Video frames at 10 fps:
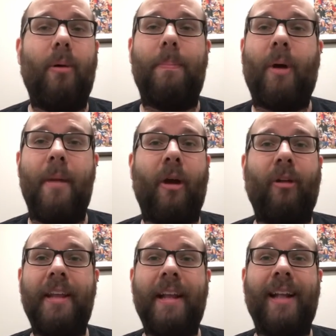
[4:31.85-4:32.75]

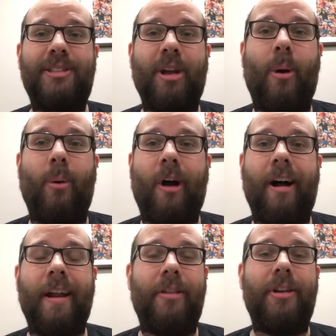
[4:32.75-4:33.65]
primarily against
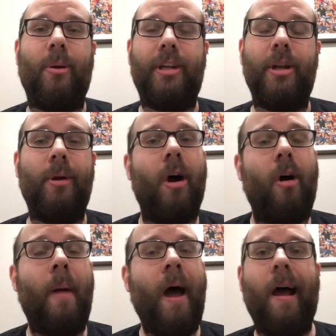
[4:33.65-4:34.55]
Okada at the Tokyo
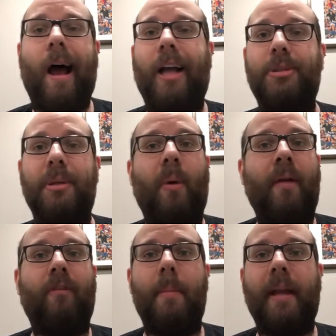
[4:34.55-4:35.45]
Dome. So he
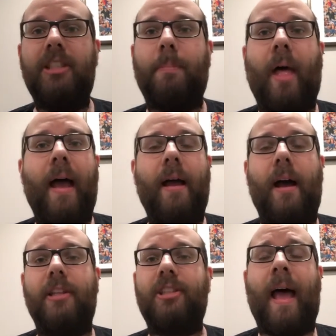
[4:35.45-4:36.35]
went for the big
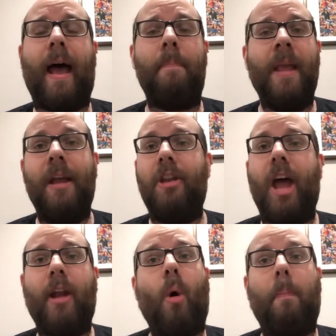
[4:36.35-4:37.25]
splat, slap.
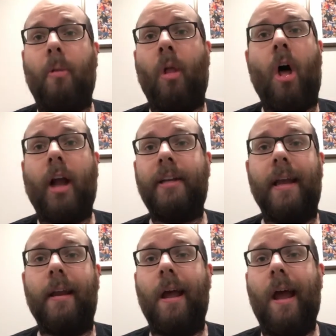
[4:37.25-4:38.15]
Naito blocked
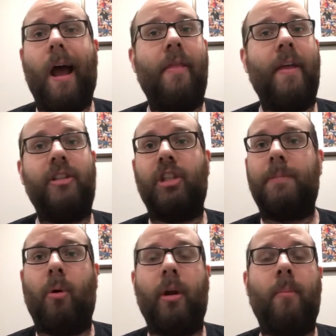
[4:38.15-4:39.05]
it. I then
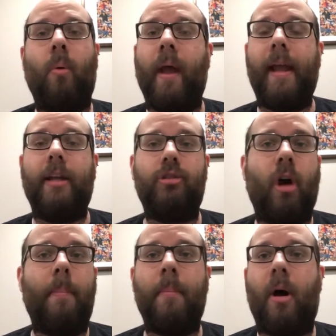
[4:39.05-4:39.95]
just put him away,
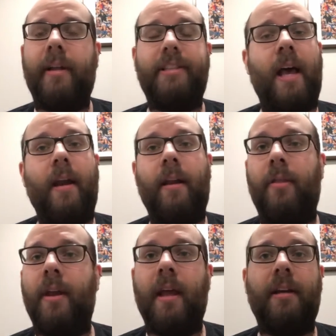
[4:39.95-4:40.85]
dropped him on his head,
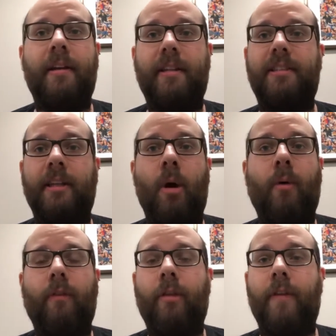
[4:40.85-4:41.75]
and then hit a
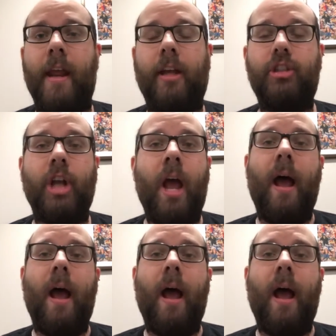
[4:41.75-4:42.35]
Destino for the finish.